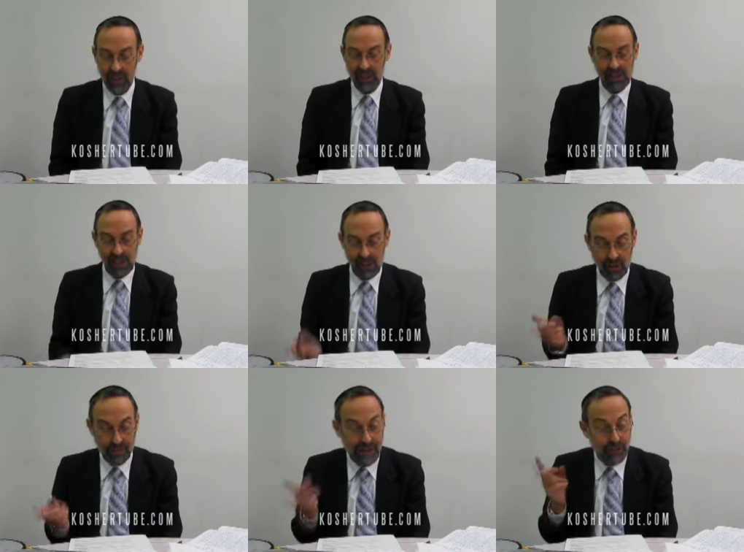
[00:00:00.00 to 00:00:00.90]
Says the
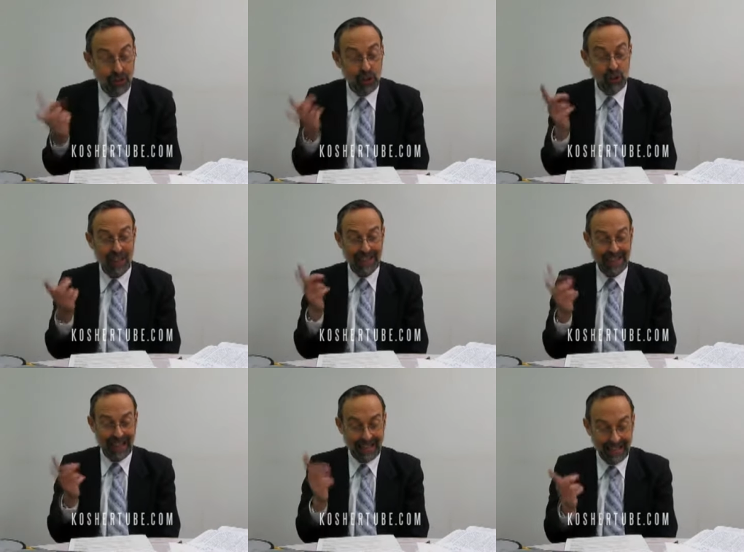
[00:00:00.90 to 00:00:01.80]
Ramban, Velule
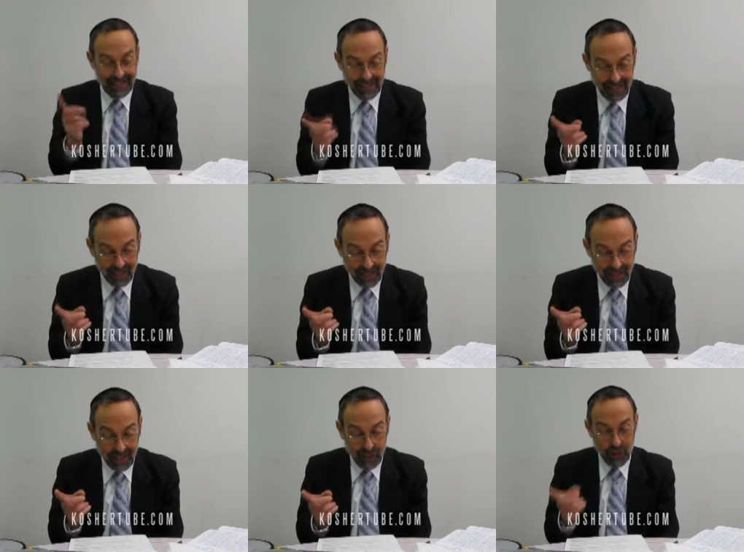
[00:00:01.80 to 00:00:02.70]
came.
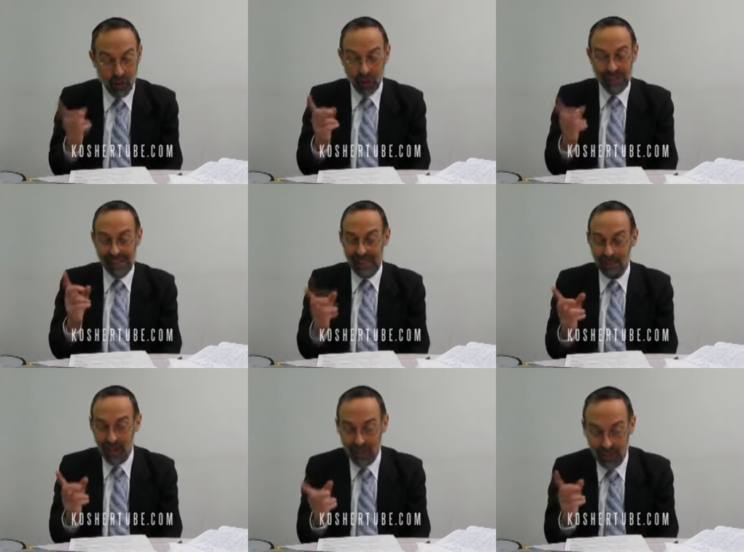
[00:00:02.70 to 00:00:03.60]
If you don't accept
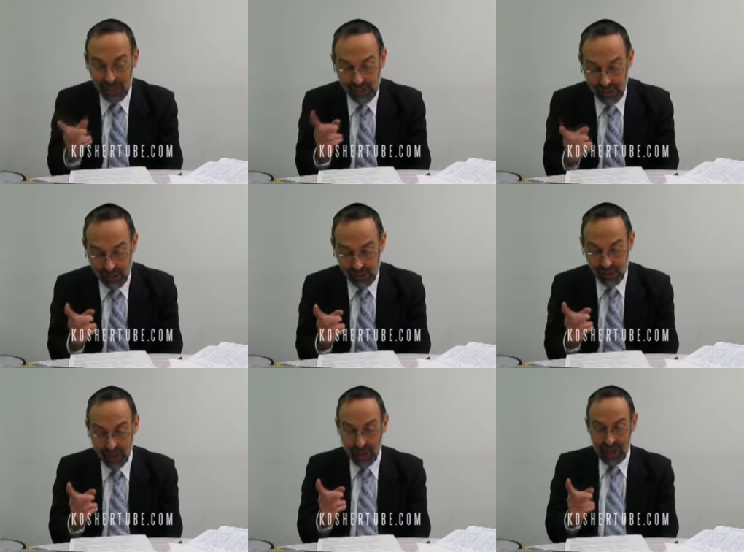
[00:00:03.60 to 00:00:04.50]
my thesis,
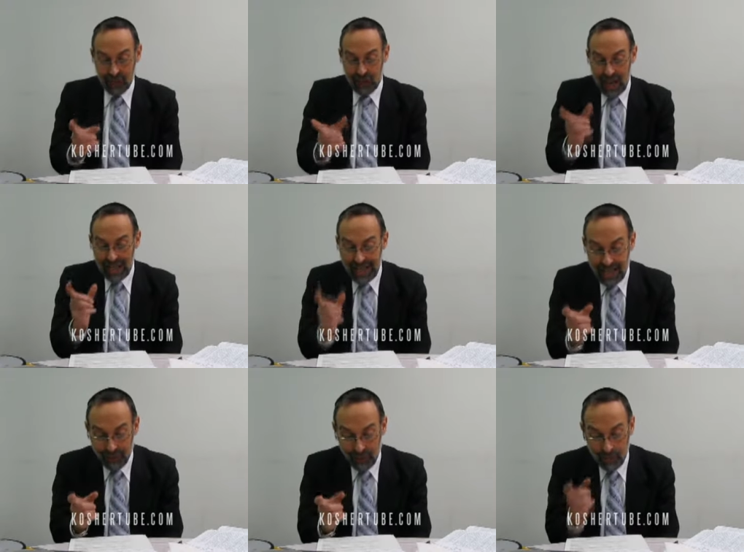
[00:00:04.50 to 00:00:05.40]
if you're not
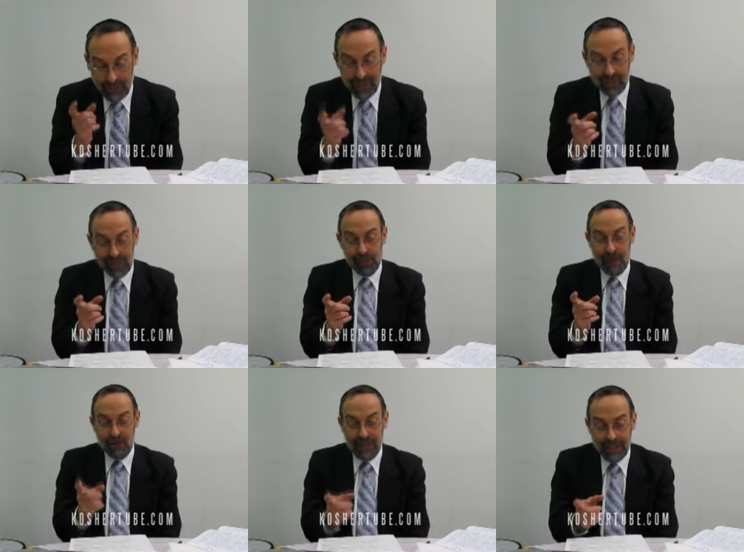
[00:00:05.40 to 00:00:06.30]
careful and meticulous
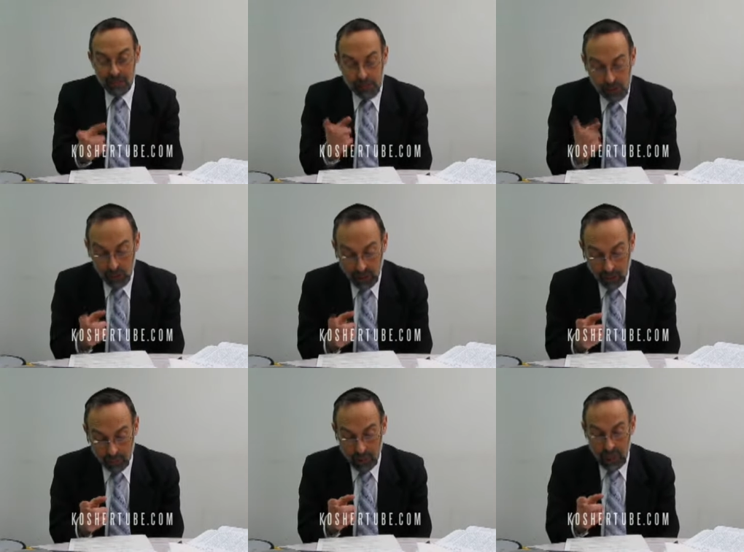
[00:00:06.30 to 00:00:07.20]
about reading the Psukim,
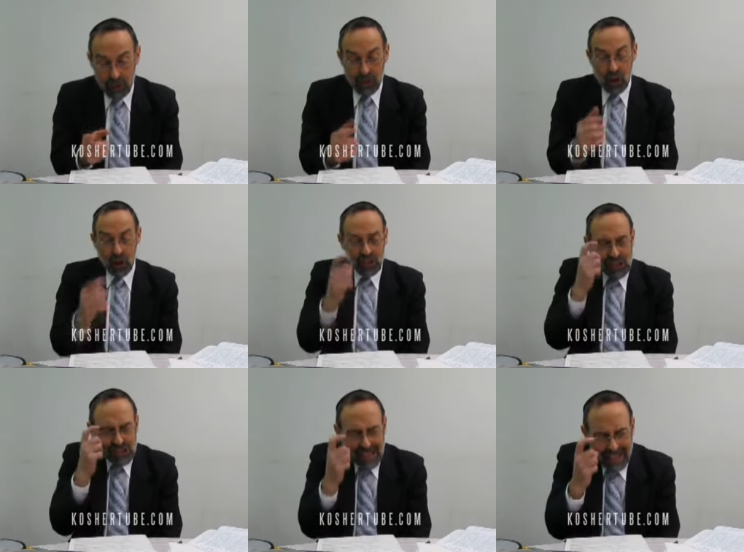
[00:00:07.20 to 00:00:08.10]
if you don't
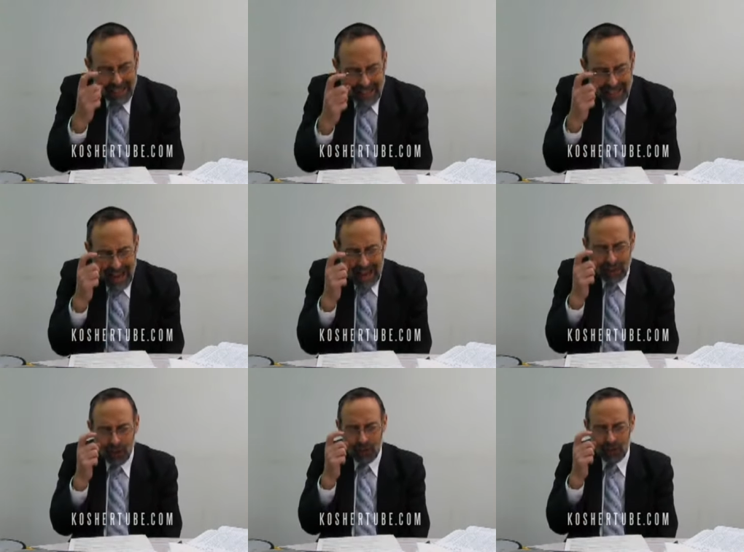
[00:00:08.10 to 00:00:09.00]
understand that
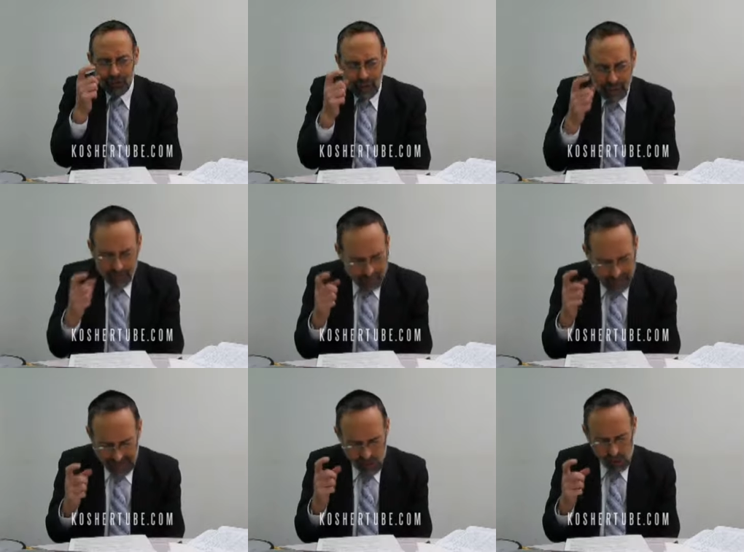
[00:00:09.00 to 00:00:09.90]
Yaakov, that
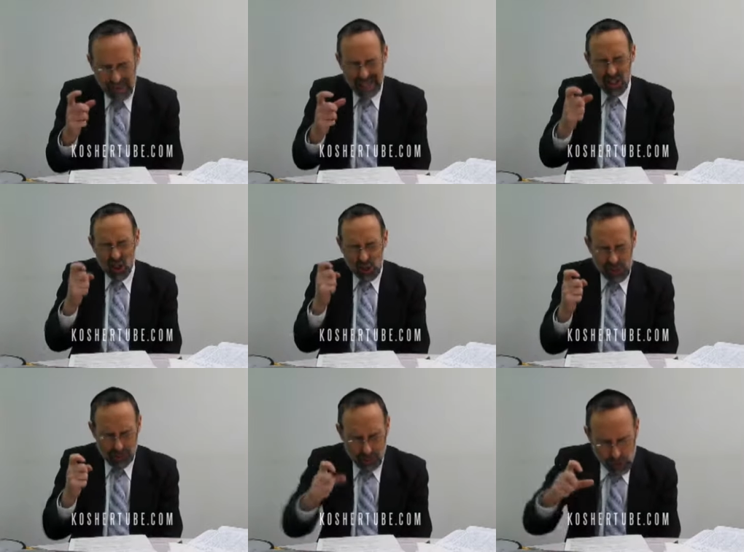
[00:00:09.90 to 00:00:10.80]
excuse me, that
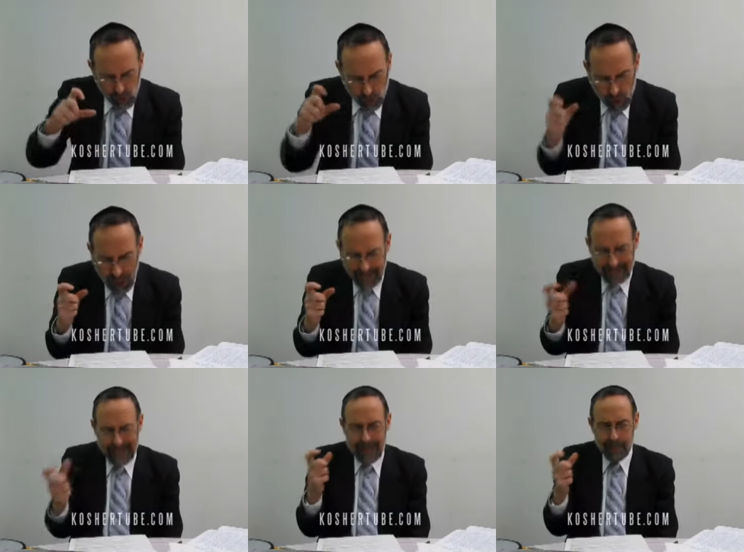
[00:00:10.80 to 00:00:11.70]
Yosef was trying to
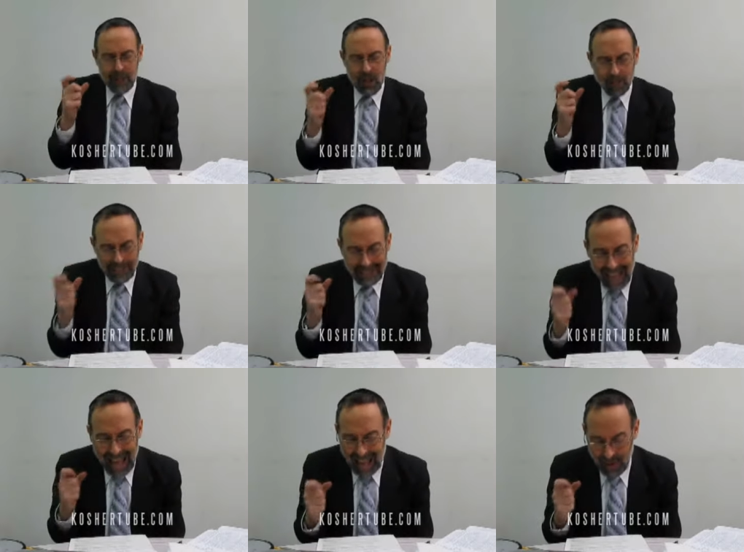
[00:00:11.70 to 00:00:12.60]
get Binyamin
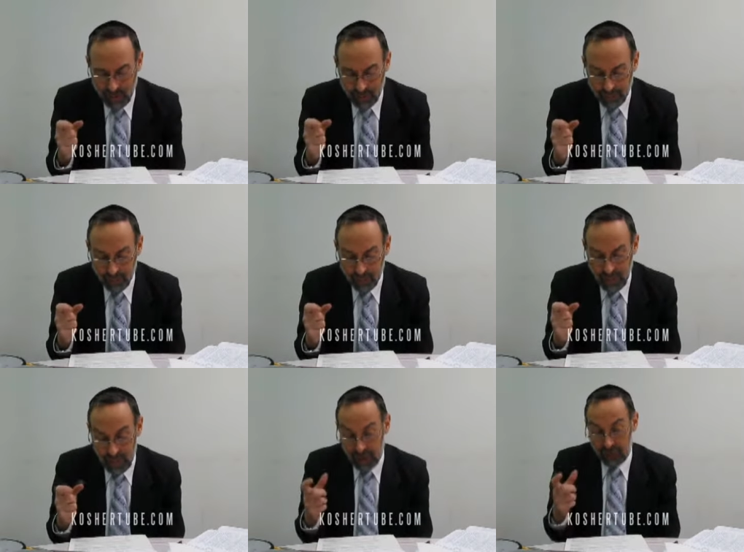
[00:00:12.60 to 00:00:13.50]
down,
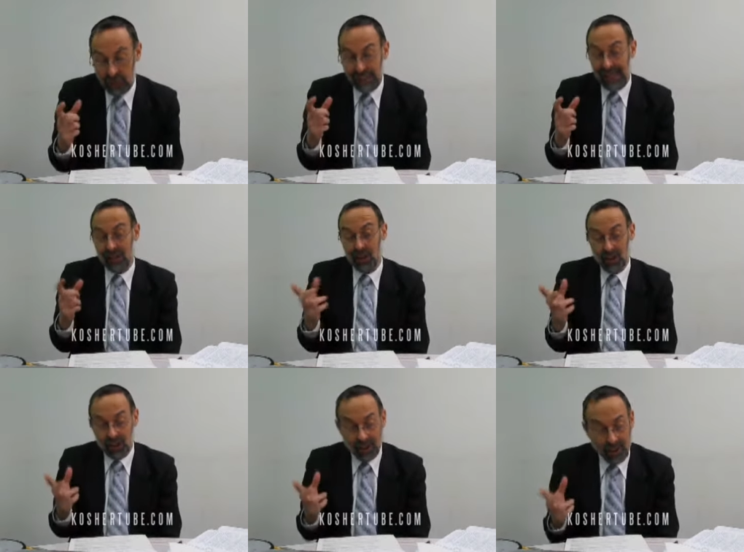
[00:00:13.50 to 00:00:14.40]
and therefore he said, look,